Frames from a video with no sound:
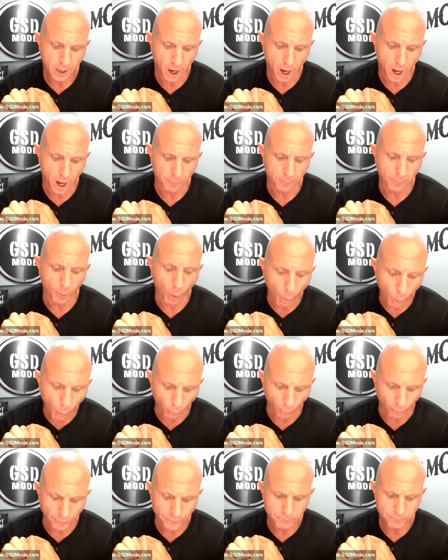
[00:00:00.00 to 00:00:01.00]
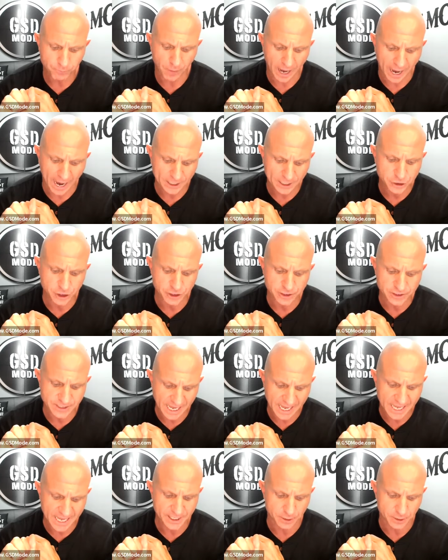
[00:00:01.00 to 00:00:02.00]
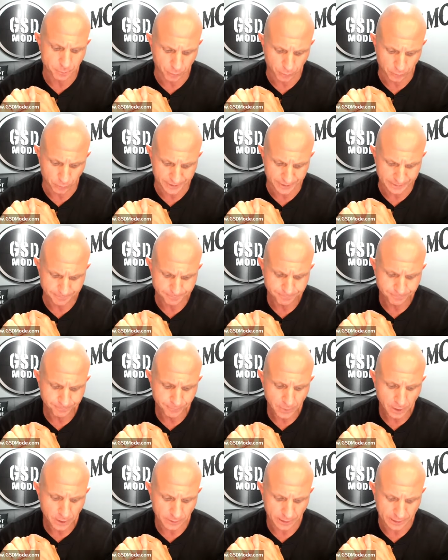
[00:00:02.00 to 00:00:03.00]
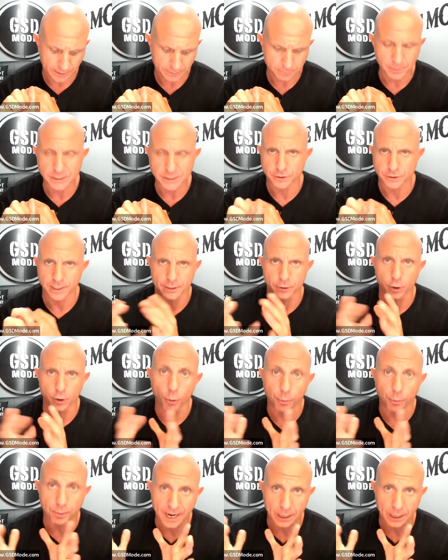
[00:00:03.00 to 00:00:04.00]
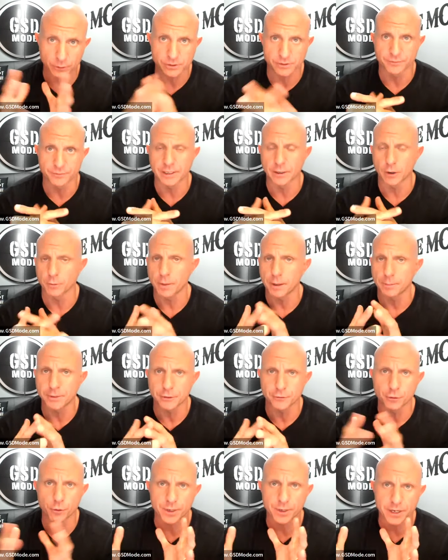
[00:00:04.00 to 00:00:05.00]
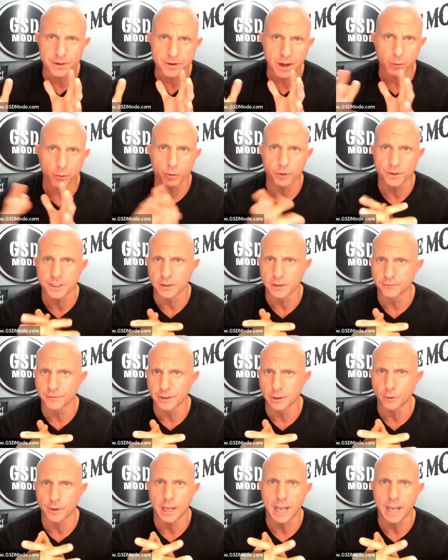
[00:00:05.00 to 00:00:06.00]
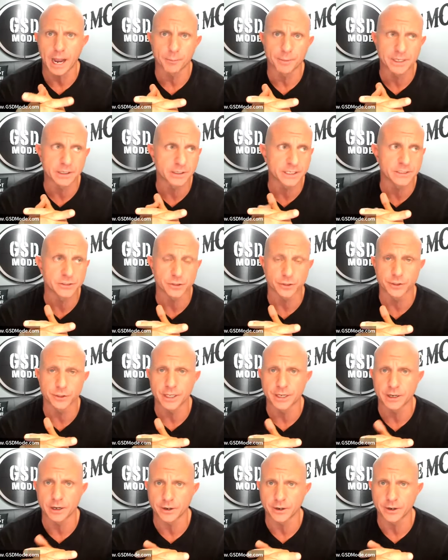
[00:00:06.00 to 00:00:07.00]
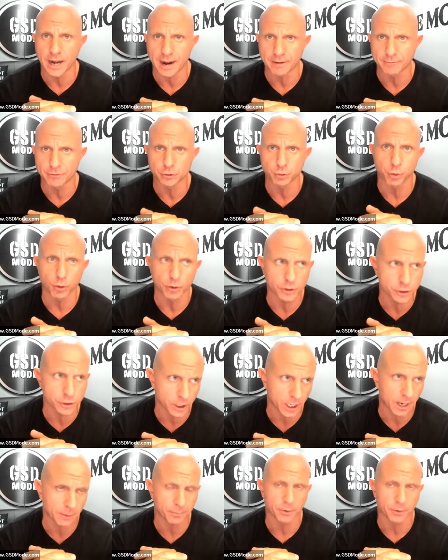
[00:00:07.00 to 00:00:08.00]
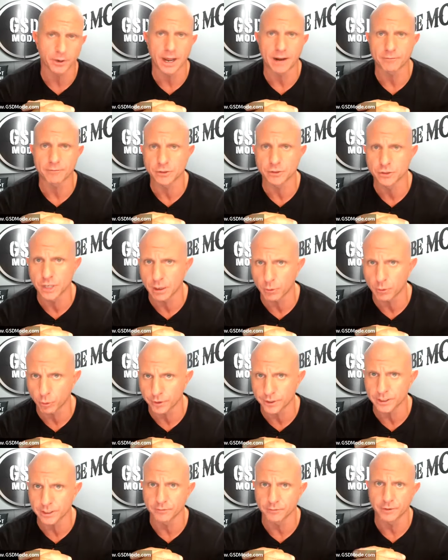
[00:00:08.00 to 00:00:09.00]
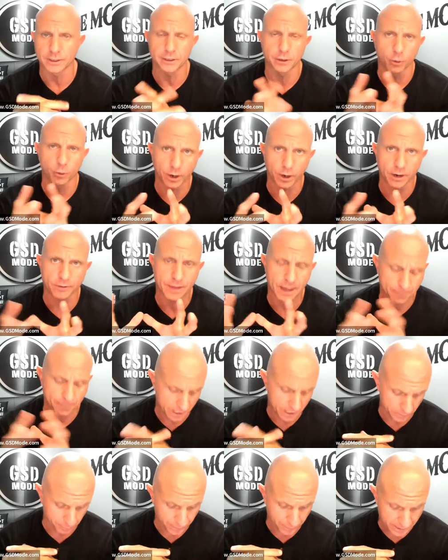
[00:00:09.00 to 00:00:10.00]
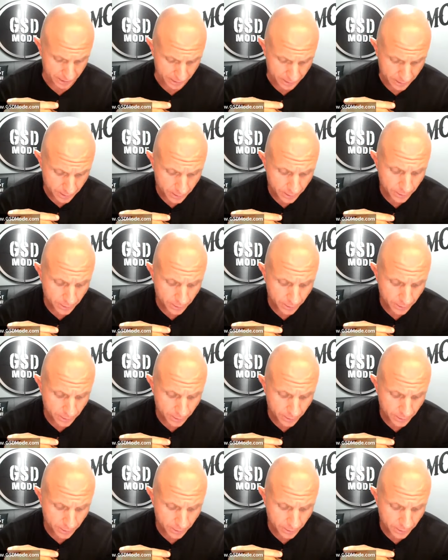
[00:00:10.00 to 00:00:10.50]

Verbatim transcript: um, or action taken per lead. Like I mentioned, like an open house event, or maybe you're doing a networking event. Okay, how many leads are you getting on your average workshop or an average networking event? You know, whatever that may be.